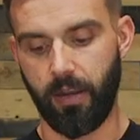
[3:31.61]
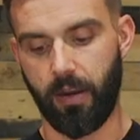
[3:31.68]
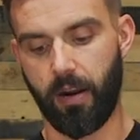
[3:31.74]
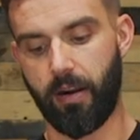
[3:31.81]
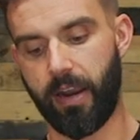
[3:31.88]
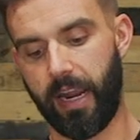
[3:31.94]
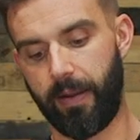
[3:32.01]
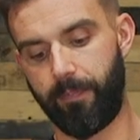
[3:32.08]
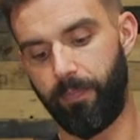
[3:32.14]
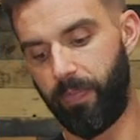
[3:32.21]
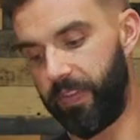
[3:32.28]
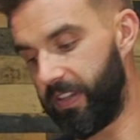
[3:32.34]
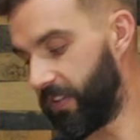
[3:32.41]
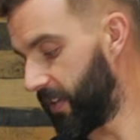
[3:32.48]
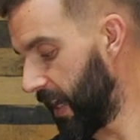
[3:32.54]
All right,
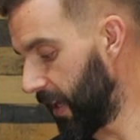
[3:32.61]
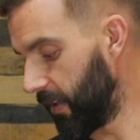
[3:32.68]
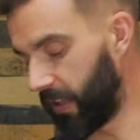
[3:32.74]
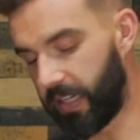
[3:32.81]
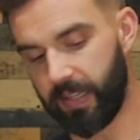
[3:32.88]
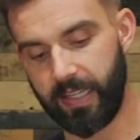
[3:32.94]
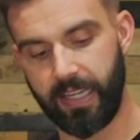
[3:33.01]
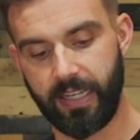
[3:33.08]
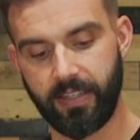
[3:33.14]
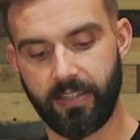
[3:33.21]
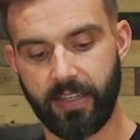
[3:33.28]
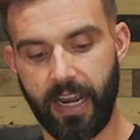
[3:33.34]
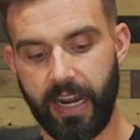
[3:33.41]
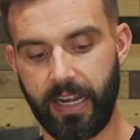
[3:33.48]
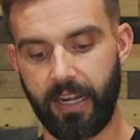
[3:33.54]
let's take a look at the
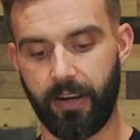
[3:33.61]
inside